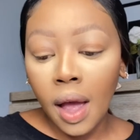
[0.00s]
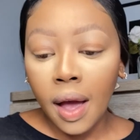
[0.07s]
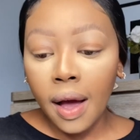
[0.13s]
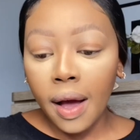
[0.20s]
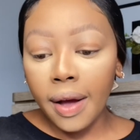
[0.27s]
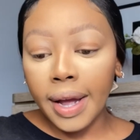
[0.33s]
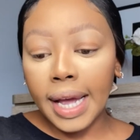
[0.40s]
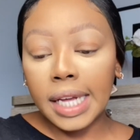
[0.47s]

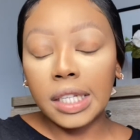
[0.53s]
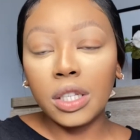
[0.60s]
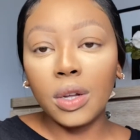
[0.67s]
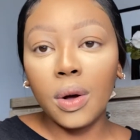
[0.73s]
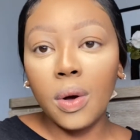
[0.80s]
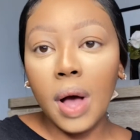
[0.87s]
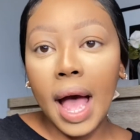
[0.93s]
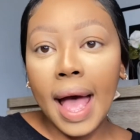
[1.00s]
Okay,
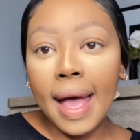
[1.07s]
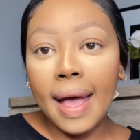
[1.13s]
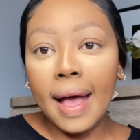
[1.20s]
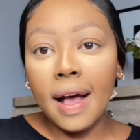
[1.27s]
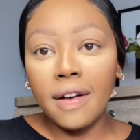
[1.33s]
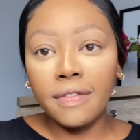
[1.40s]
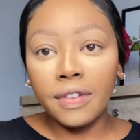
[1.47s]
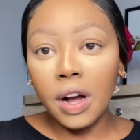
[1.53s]
so I
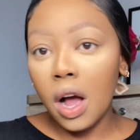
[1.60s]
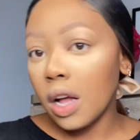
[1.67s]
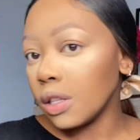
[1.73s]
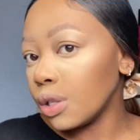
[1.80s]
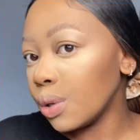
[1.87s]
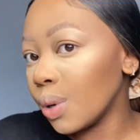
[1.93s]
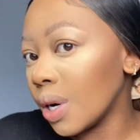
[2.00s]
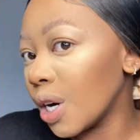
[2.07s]
have
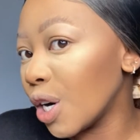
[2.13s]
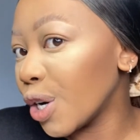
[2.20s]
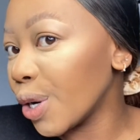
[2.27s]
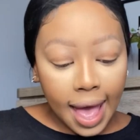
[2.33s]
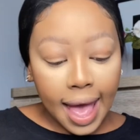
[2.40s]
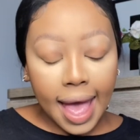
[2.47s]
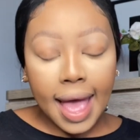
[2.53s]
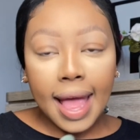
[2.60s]
contoured,
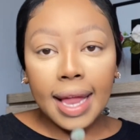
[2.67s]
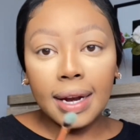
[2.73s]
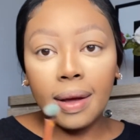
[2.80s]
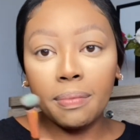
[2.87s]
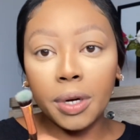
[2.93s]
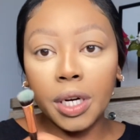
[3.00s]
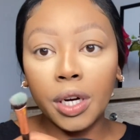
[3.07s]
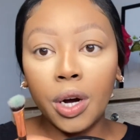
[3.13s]
and
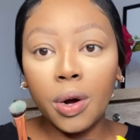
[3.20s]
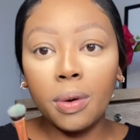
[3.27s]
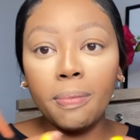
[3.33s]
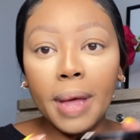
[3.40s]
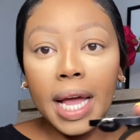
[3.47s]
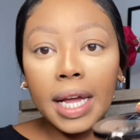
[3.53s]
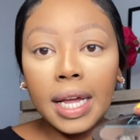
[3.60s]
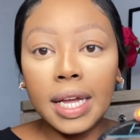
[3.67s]
I'm gonna go
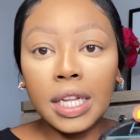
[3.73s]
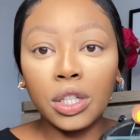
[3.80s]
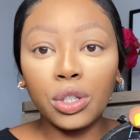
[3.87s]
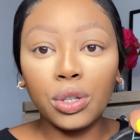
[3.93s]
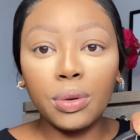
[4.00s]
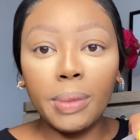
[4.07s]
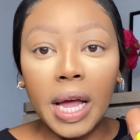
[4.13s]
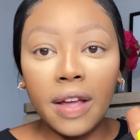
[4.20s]
back
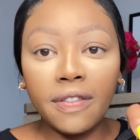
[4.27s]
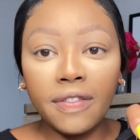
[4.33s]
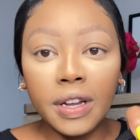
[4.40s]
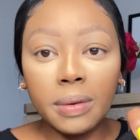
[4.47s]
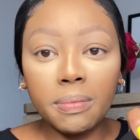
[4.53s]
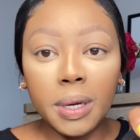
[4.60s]
into my Fit Me